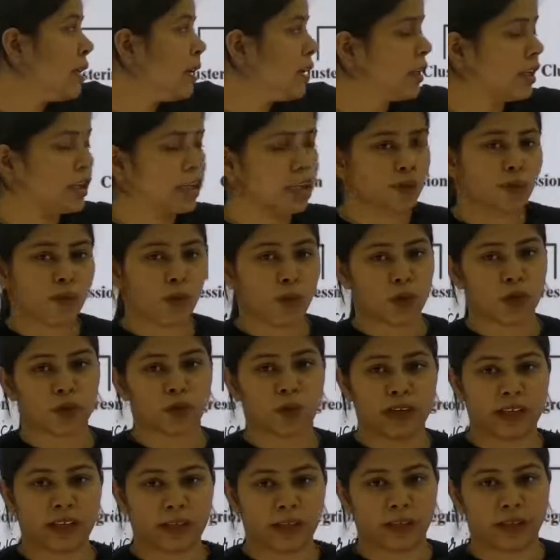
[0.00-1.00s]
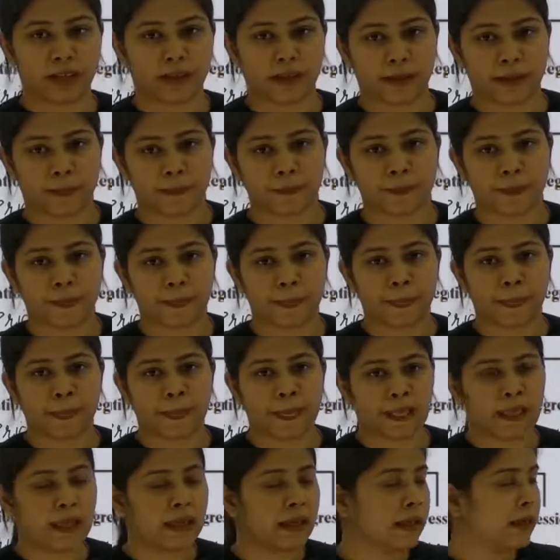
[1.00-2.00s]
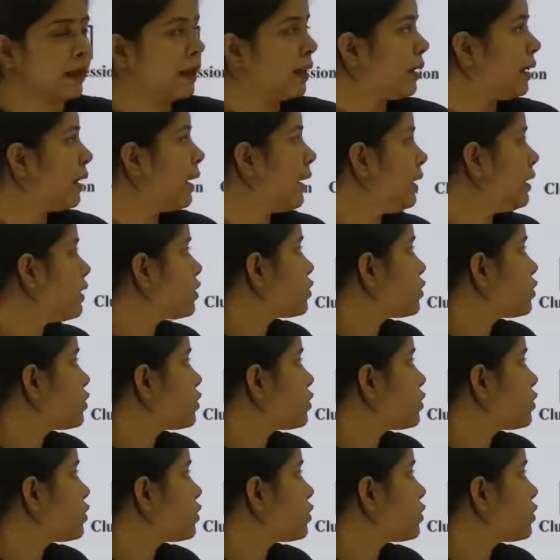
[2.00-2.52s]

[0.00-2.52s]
reinforcement learning, right?